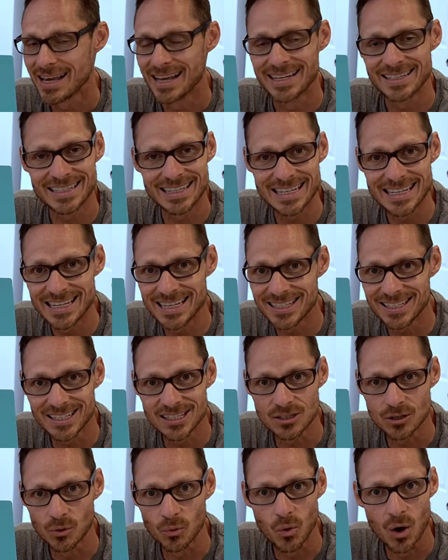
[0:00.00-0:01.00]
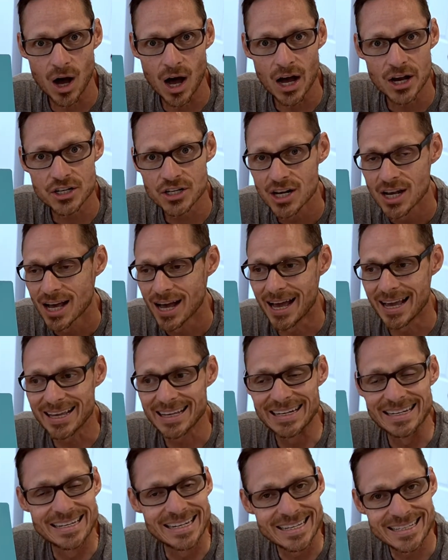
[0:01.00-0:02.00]
It's easy to wash. I
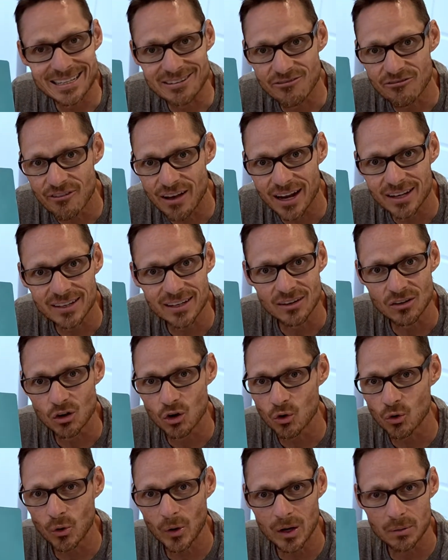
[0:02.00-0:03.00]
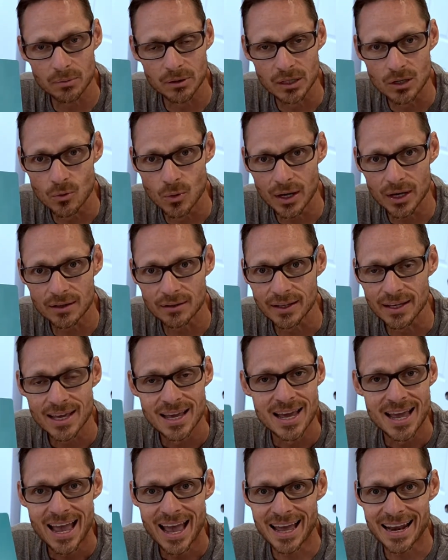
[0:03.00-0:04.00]
can disinfect it incredibly quickly.
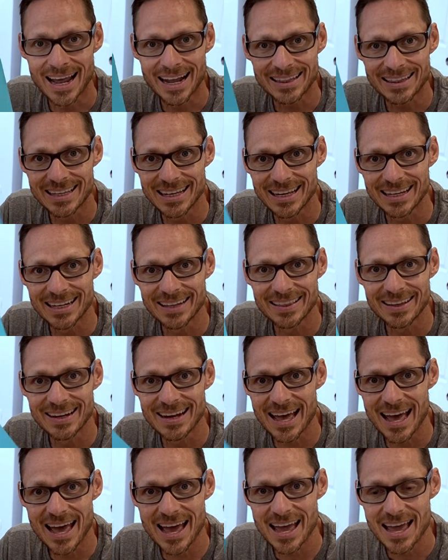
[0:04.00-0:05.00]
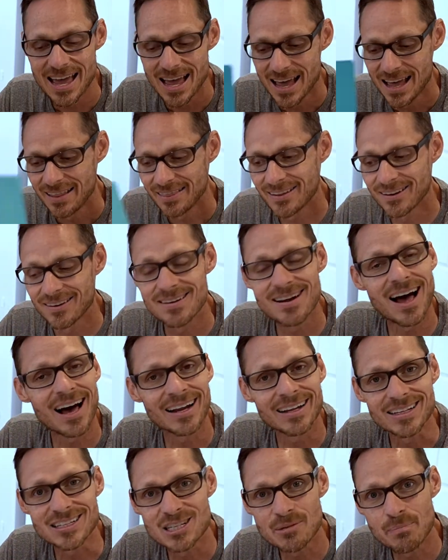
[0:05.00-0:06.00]
And at the end of the day, they're not
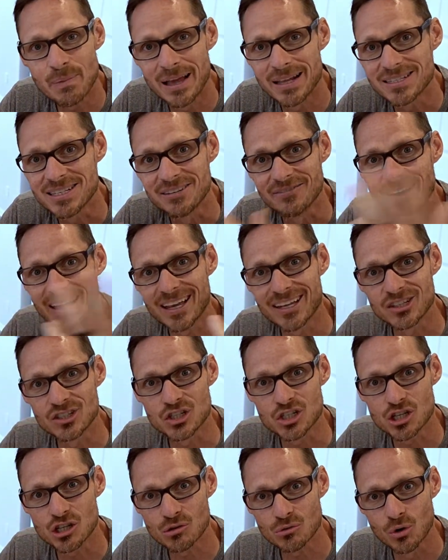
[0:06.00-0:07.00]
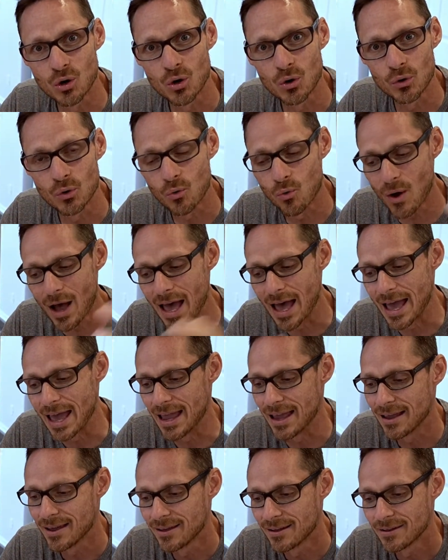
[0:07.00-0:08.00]
expensive. I can just throw it
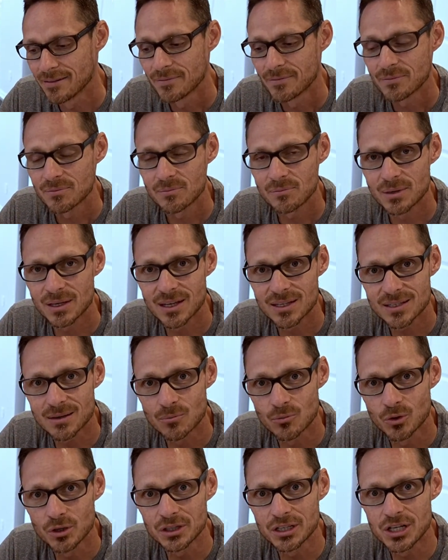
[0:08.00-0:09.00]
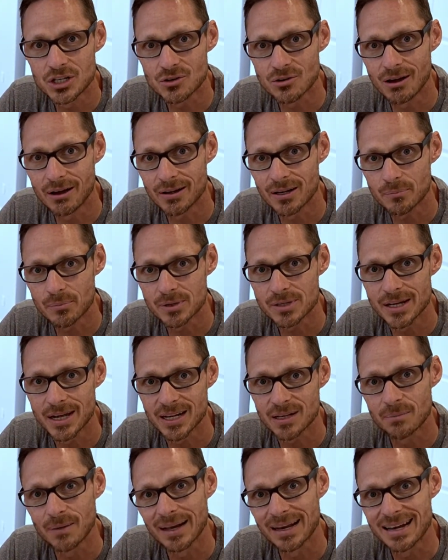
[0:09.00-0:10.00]
away because I'm really trying to
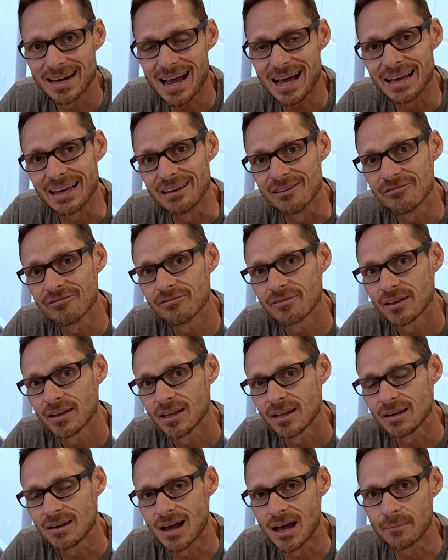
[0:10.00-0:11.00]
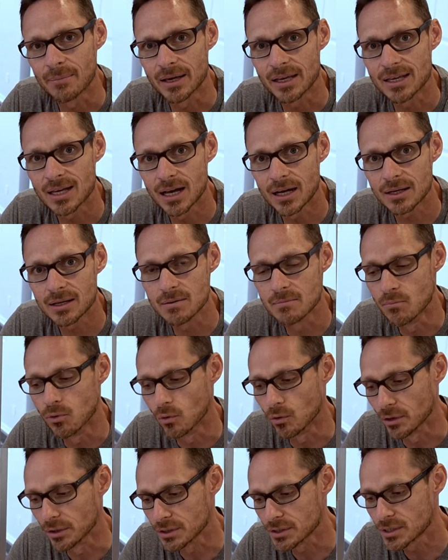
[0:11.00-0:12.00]
protect my knife, not my cutting
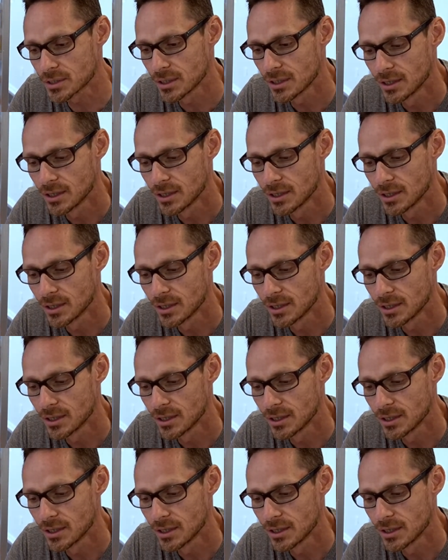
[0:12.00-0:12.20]
boards.